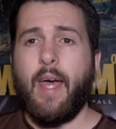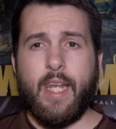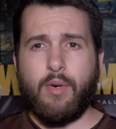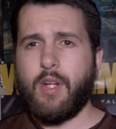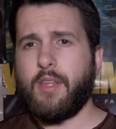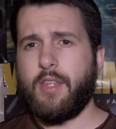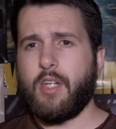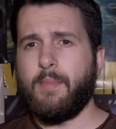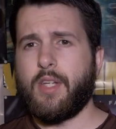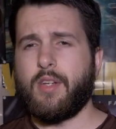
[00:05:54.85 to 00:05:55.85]
And now another thing
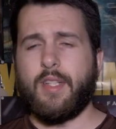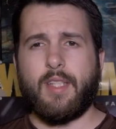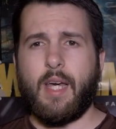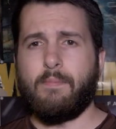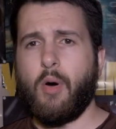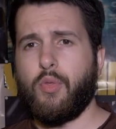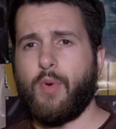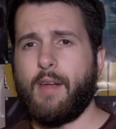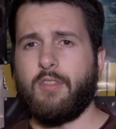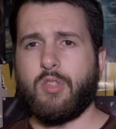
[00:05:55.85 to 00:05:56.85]
to mention is that both
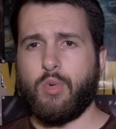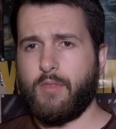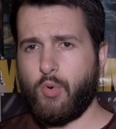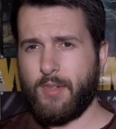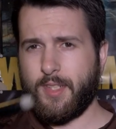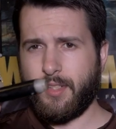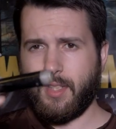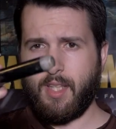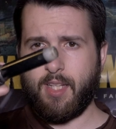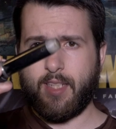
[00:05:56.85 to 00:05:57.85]
rifles were of course using
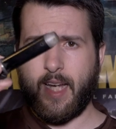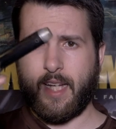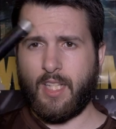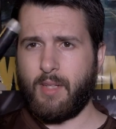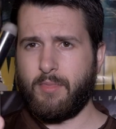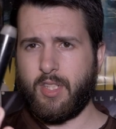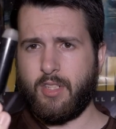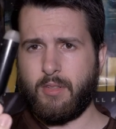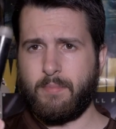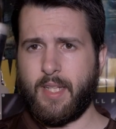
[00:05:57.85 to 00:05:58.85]
the exact same, just
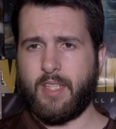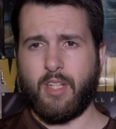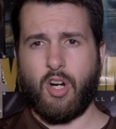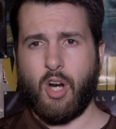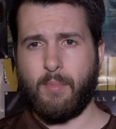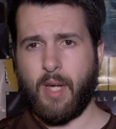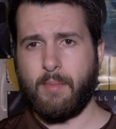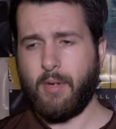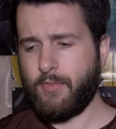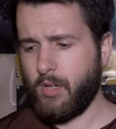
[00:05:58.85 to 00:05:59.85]
your basic carbine
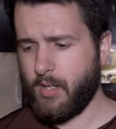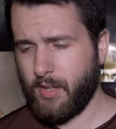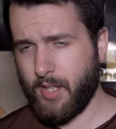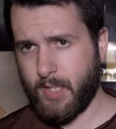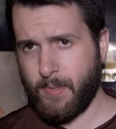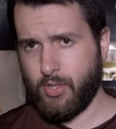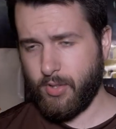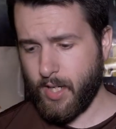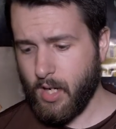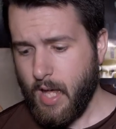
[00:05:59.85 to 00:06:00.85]
buffer, nothing special
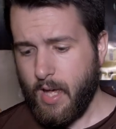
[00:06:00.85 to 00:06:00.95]
there.